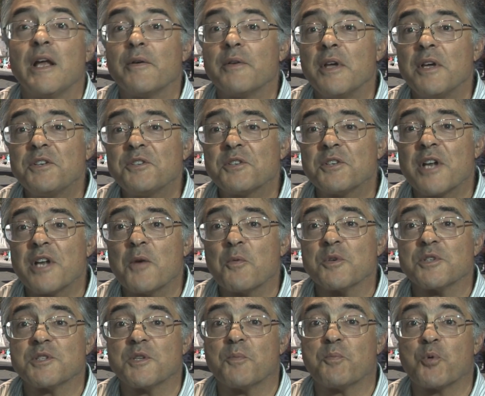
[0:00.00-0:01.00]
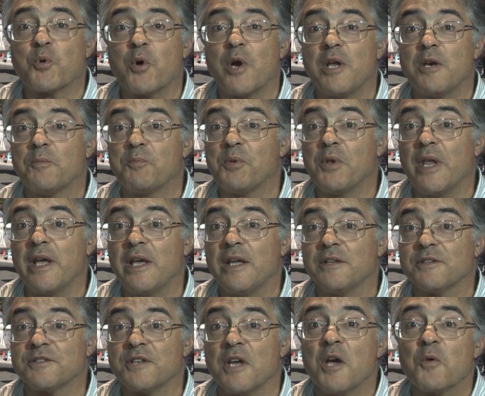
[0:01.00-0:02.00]
Now yesterday was the Parade of
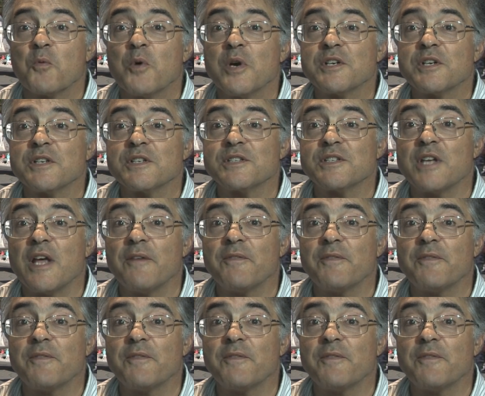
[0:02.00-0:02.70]
Planes, which is